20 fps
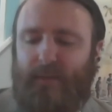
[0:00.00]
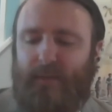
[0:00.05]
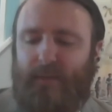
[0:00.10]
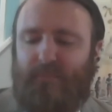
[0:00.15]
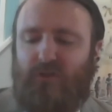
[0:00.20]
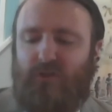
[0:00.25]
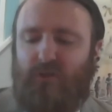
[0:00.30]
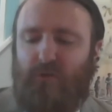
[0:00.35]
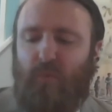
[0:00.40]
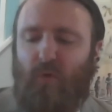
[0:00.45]
up
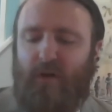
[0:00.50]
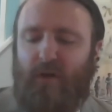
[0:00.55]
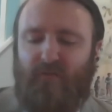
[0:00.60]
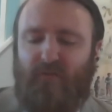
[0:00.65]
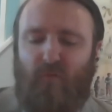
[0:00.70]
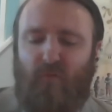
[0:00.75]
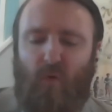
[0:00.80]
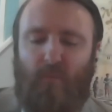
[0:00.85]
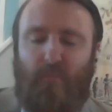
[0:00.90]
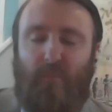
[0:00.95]
to
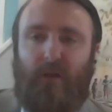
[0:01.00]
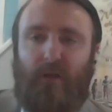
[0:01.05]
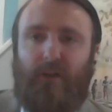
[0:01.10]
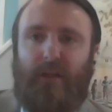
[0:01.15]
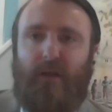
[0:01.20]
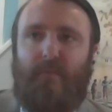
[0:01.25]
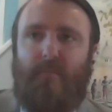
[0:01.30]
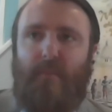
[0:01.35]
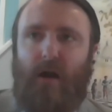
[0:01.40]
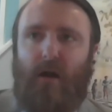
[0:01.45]
2.4
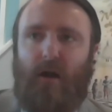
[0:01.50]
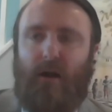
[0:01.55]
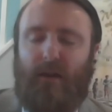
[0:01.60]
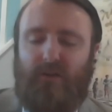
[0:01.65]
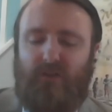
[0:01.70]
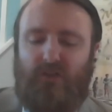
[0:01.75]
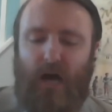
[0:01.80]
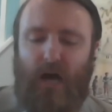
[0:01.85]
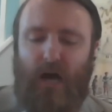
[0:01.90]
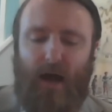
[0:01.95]
million
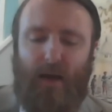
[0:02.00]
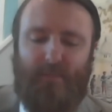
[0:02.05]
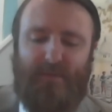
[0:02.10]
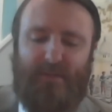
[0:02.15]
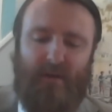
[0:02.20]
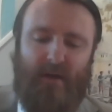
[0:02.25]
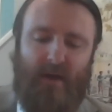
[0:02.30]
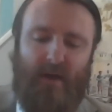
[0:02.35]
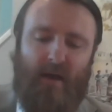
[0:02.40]
American jobs.